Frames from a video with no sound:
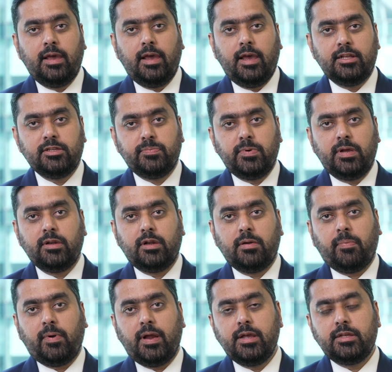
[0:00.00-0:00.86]
HP
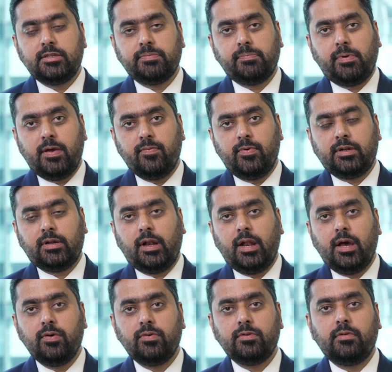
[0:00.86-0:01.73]
Enterprise Private
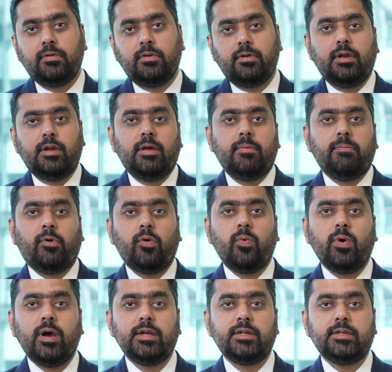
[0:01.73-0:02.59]
Cloud
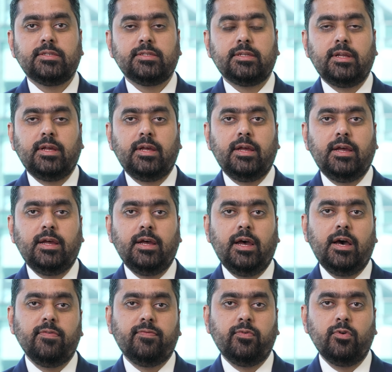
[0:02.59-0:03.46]
provides
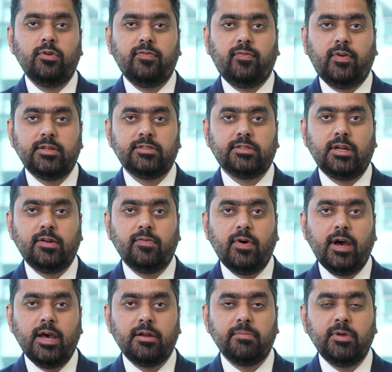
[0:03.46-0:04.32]
a full-fledged
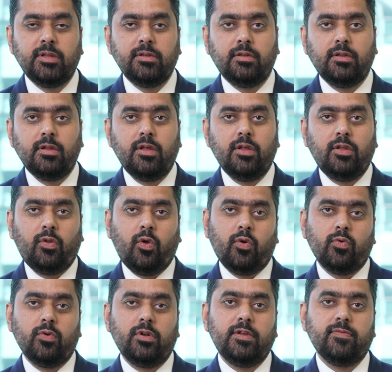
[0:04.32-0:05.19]
environment,
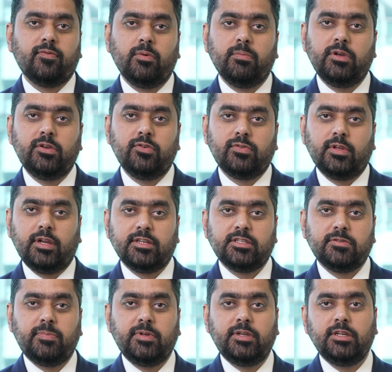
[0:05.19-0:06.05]
not only from a user
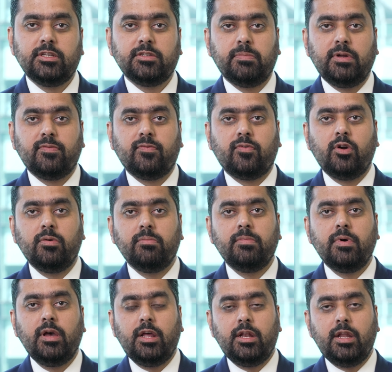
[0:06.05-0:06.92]
experience, but
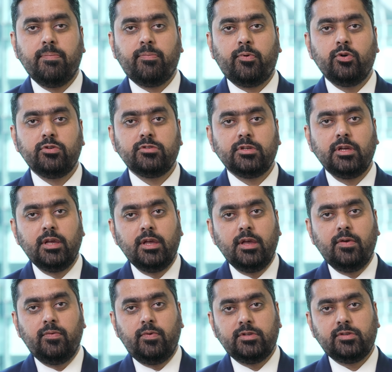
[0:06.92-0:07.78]
from an approach
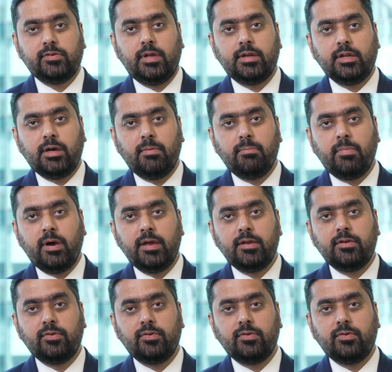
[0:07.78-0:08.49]
which can combine